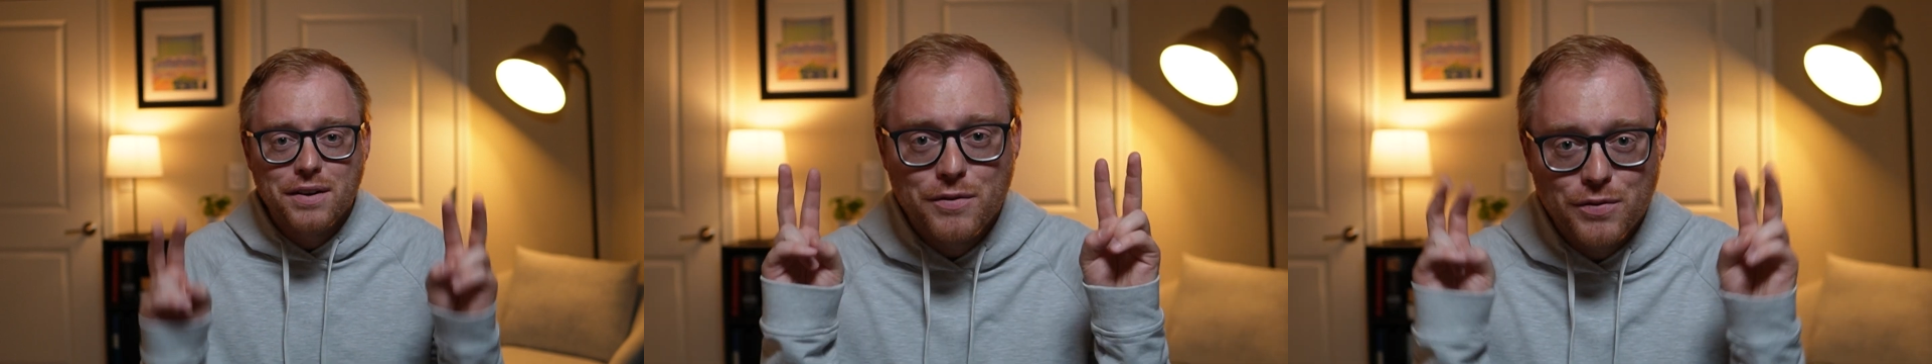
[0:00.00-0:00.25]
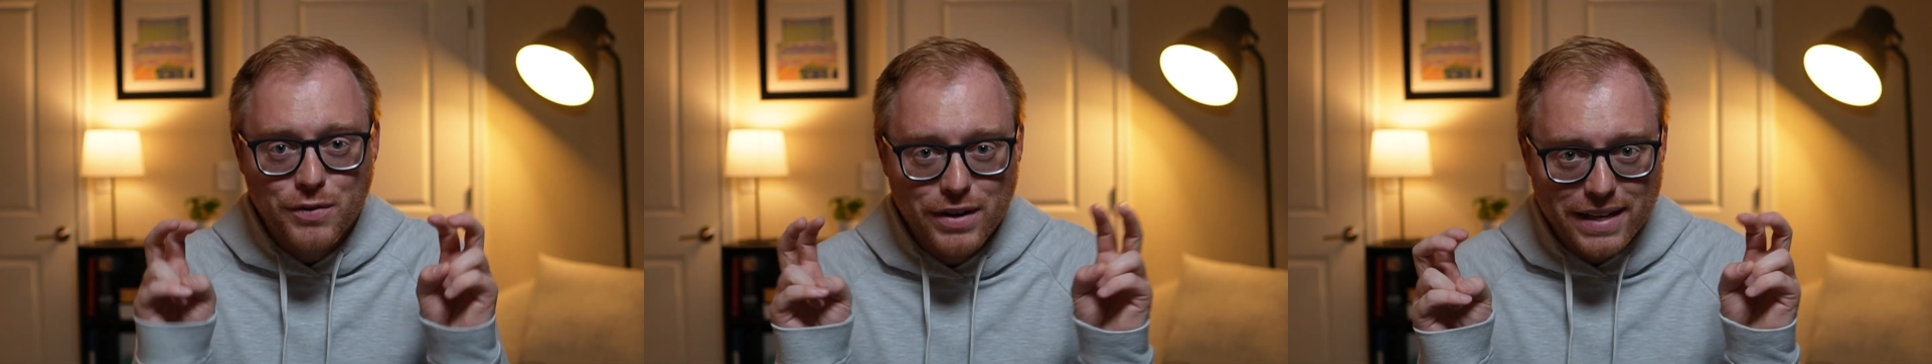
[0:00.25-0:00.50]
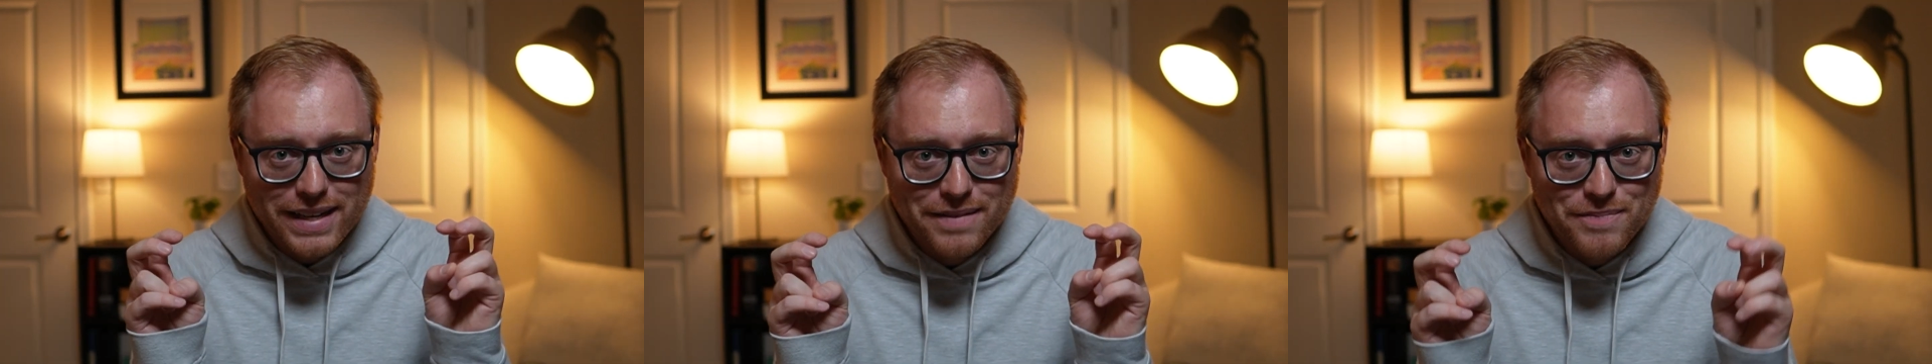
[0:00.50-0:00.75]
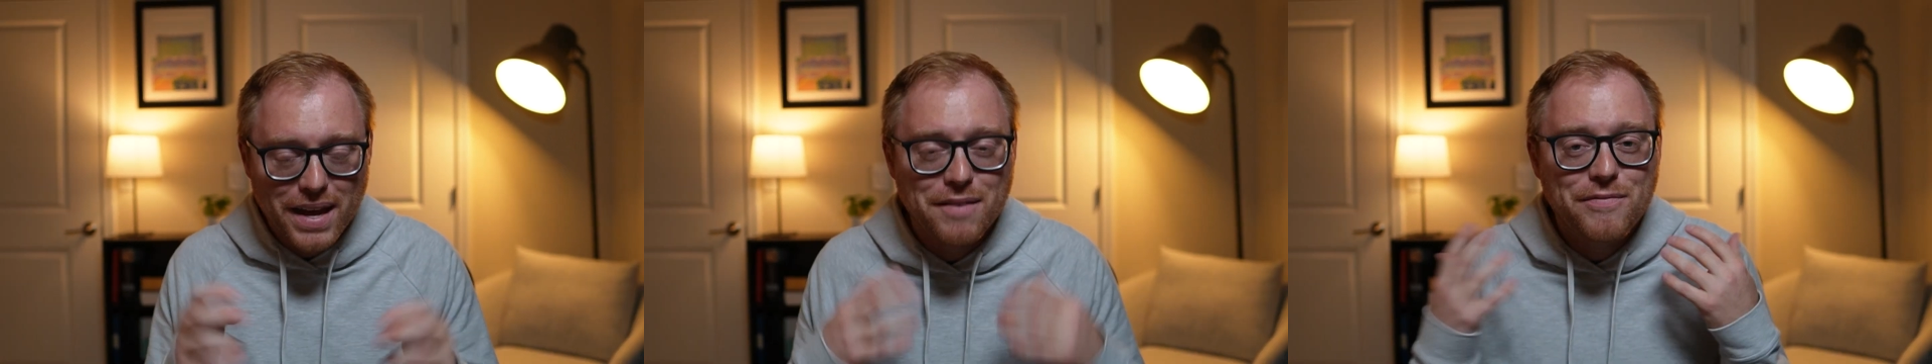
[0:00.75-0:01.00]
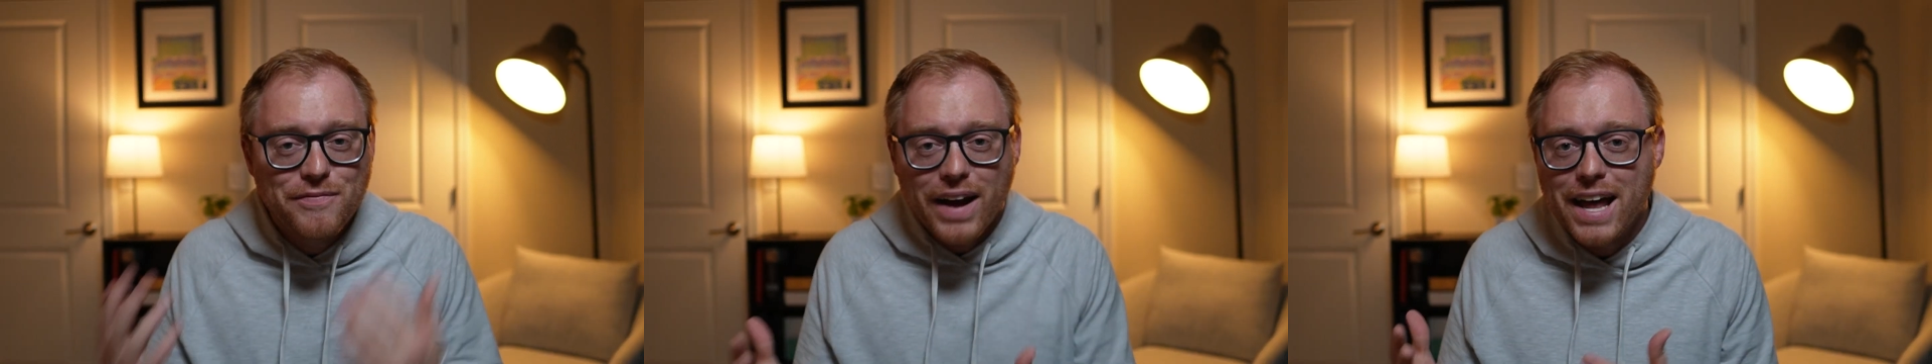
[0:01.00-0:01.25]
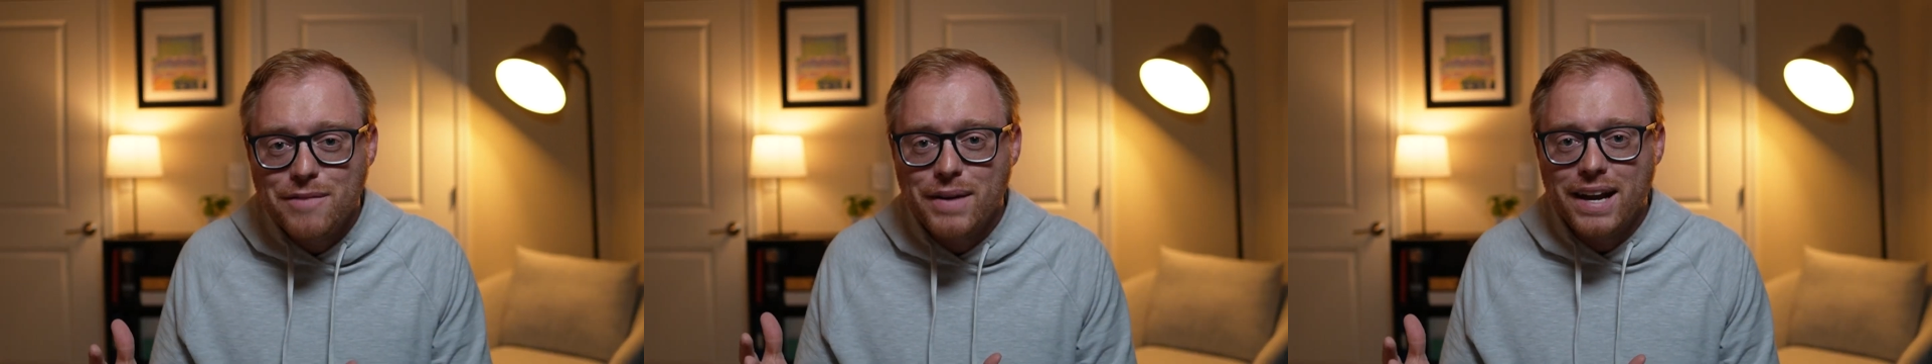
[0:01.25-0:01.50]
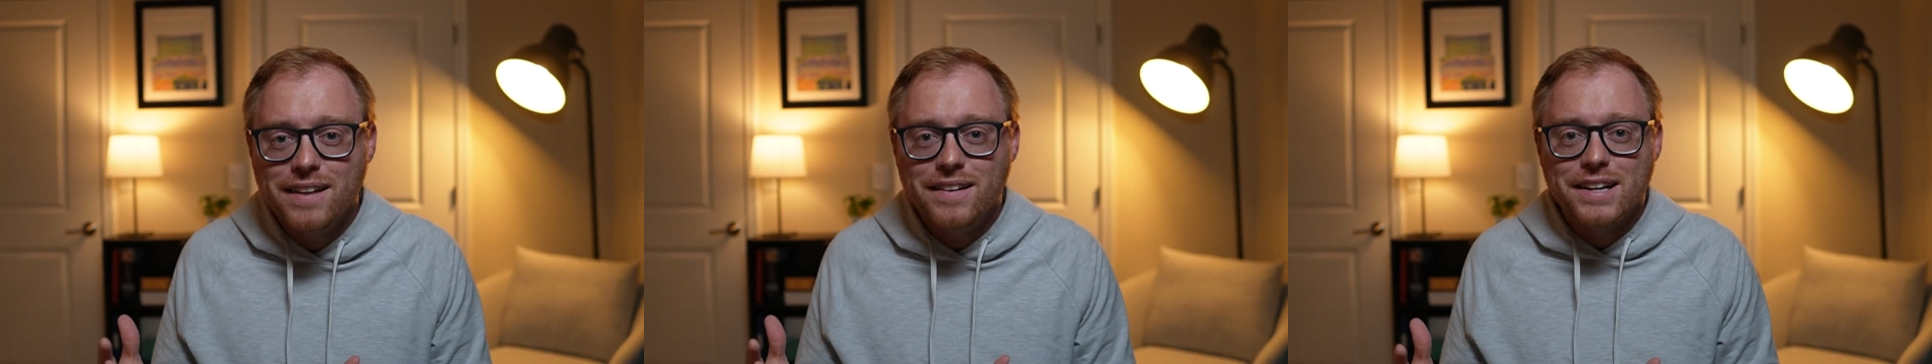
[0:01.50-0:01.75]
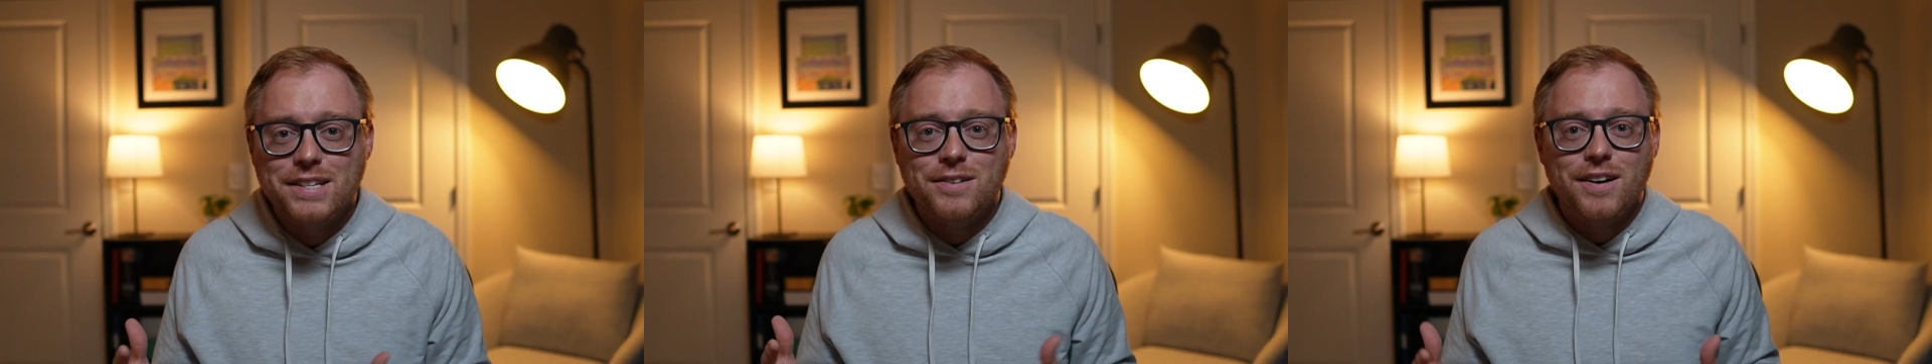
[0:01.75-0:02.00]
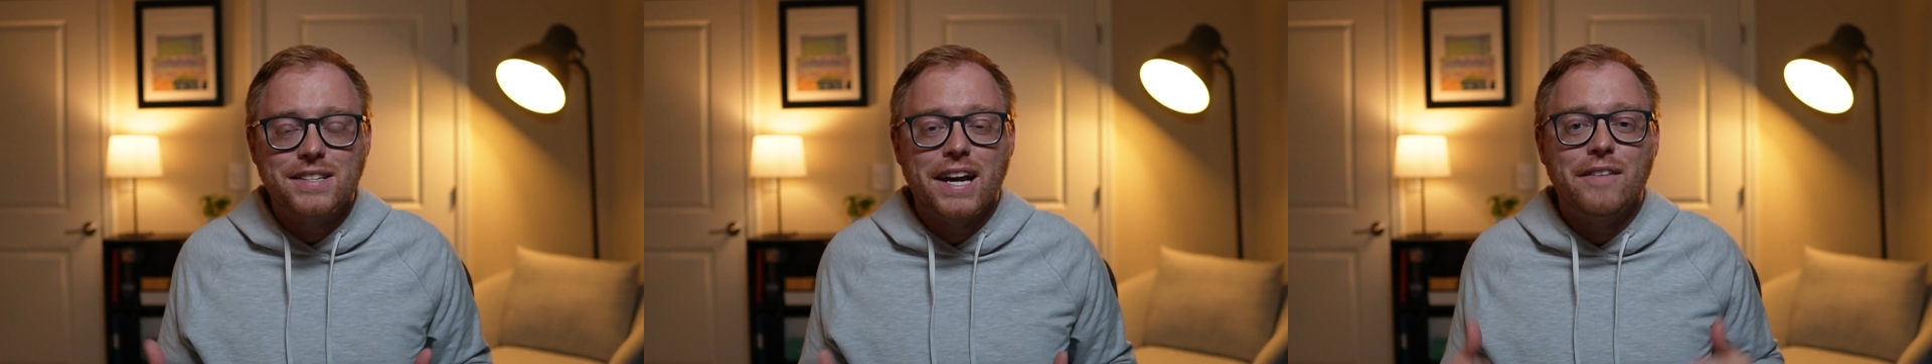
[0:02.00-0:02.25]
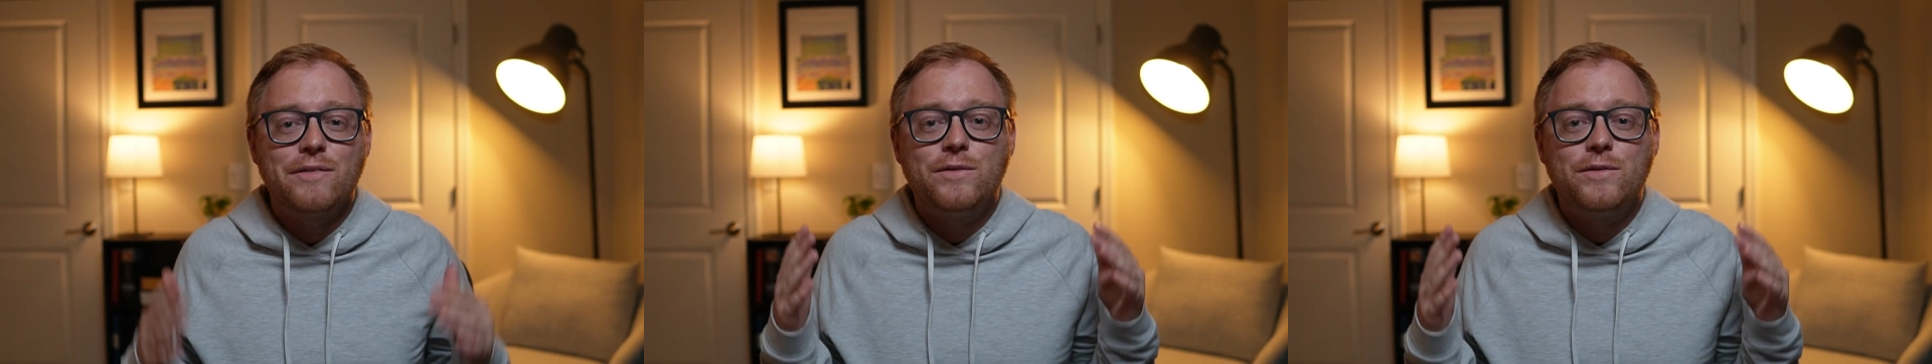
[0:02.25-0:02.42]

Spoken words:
free, and Fathom Analytics starts at